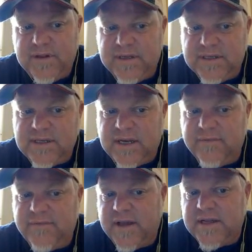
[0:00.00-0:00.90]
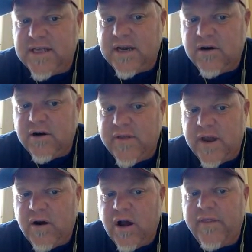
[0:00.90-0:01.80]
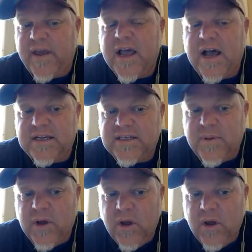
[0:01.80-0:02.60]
these kind of things that are on the cusp,